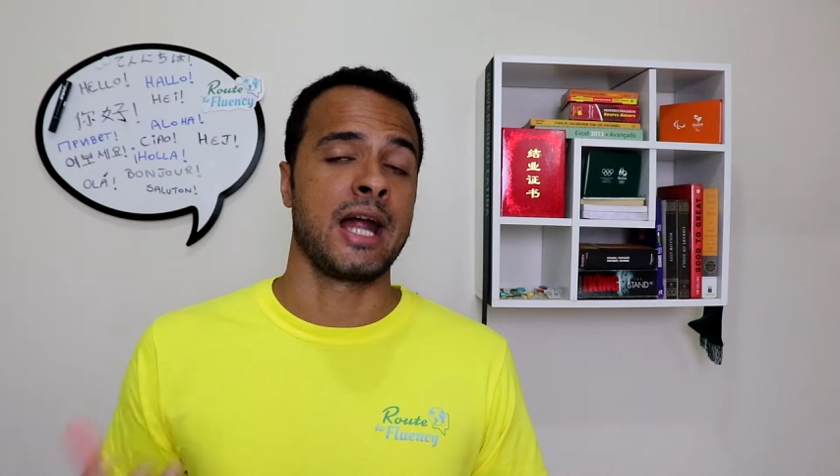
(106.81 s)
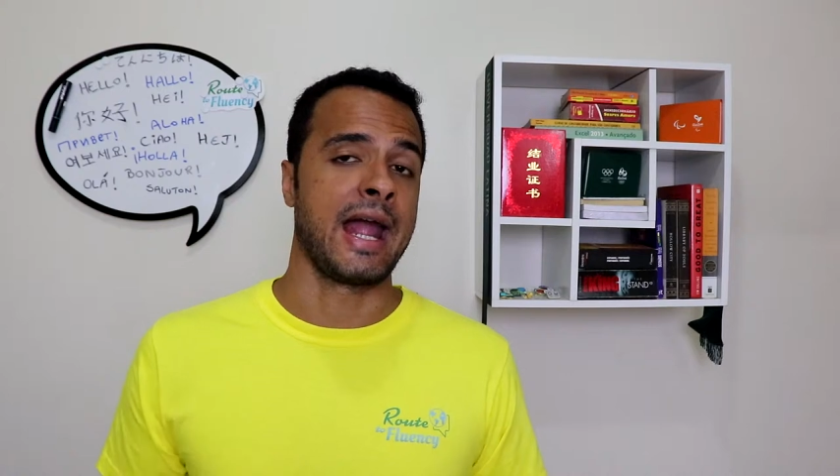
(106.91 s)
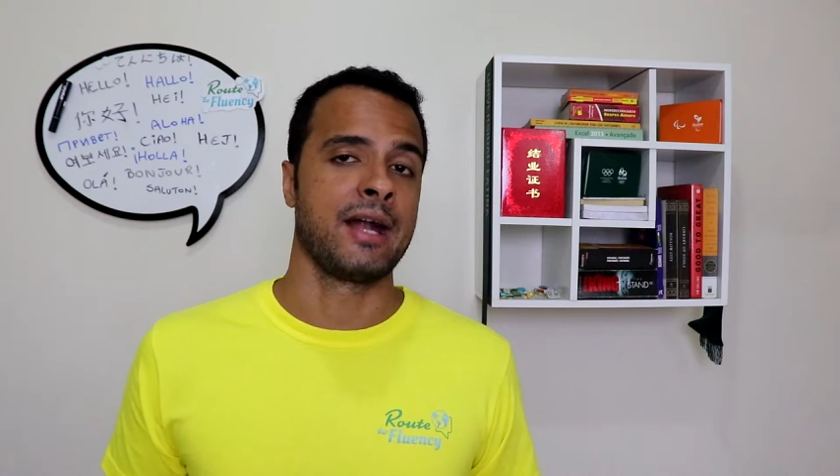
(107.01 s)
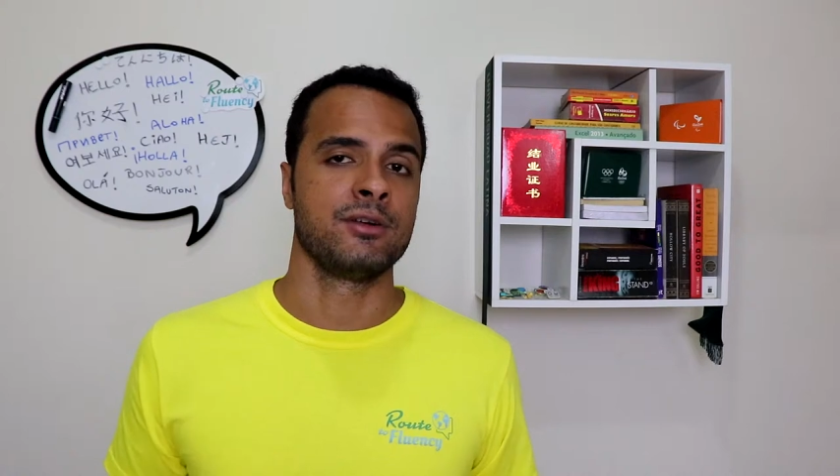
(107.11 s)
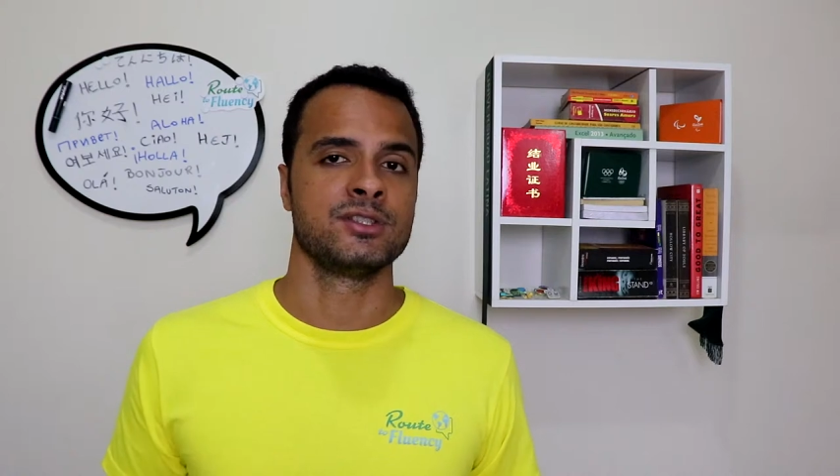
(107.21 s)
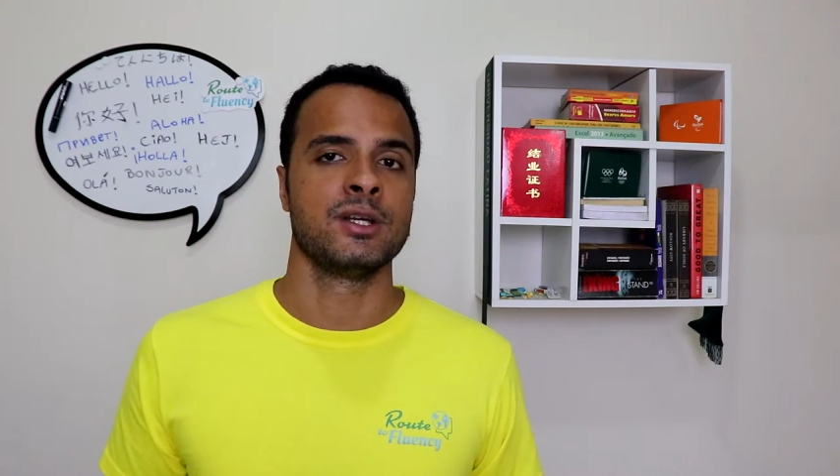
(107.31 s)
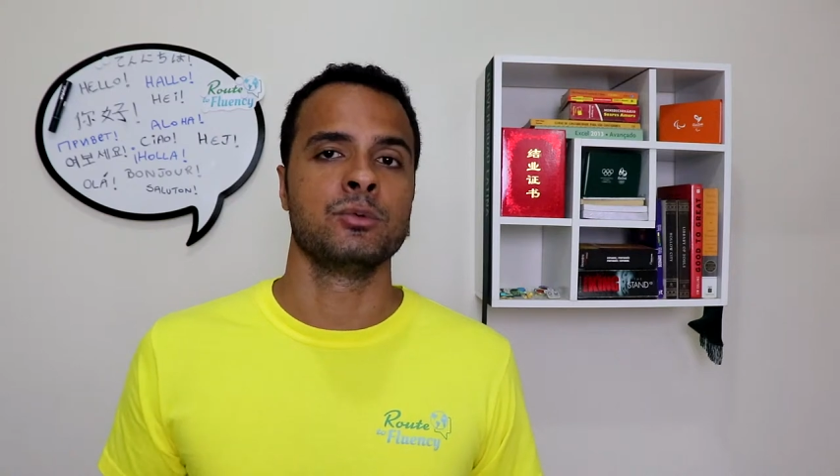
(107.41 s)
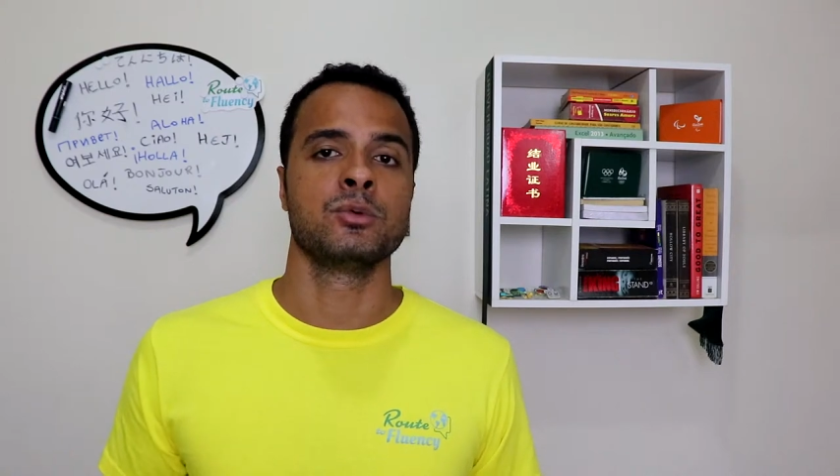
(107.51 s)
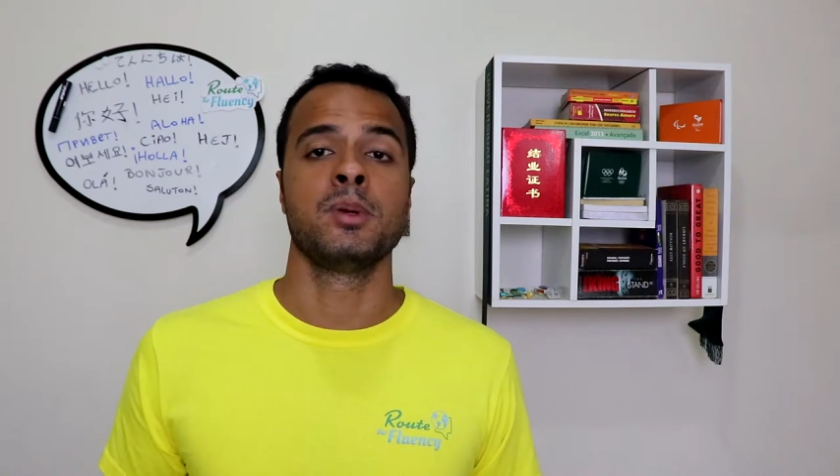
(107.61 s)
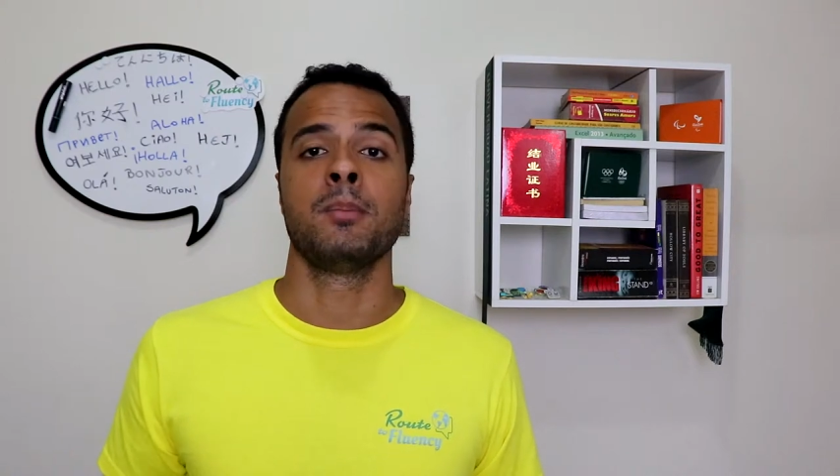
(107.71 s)
areas that
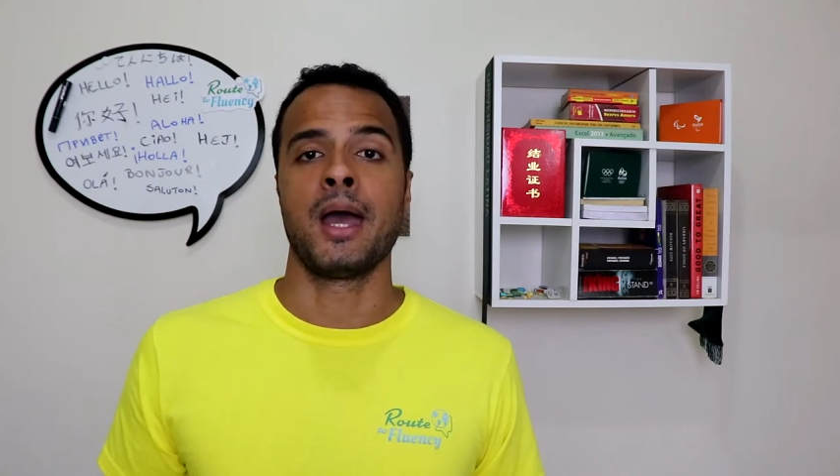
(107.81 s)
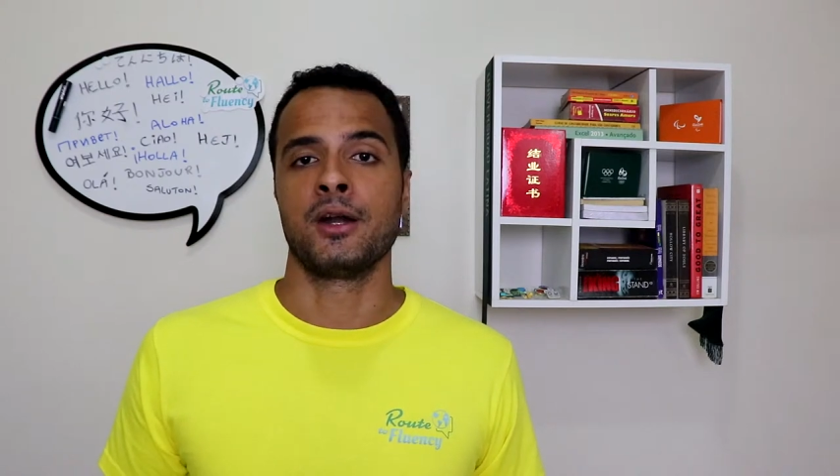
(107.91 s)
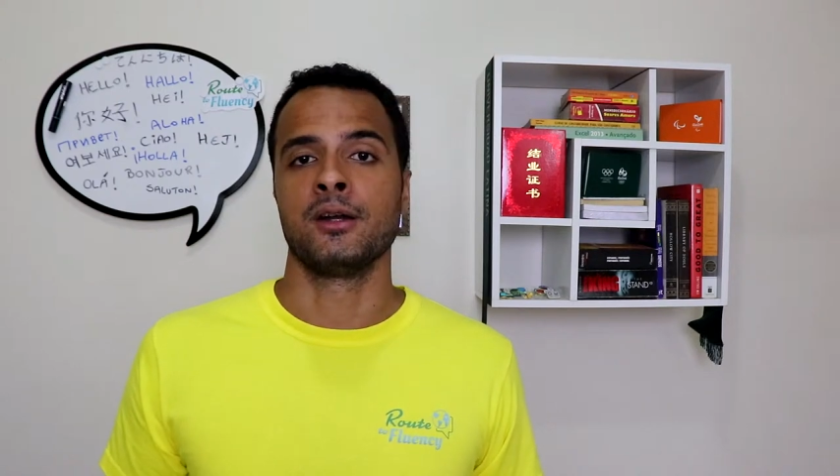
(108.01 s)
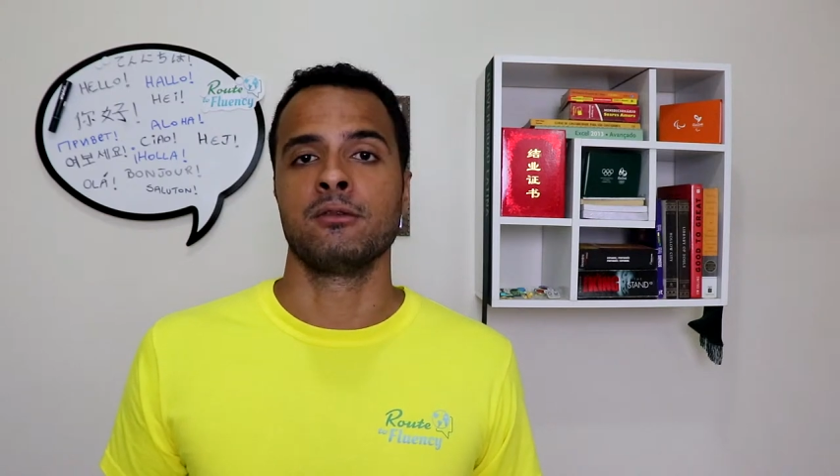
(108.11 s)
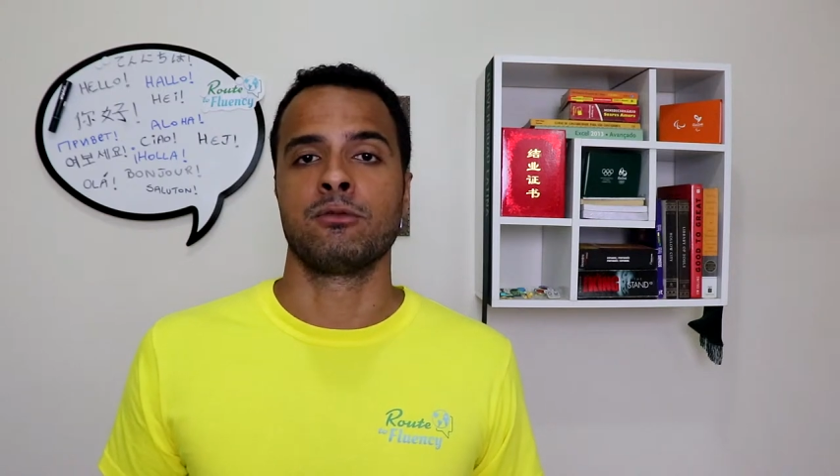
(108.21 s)
would be better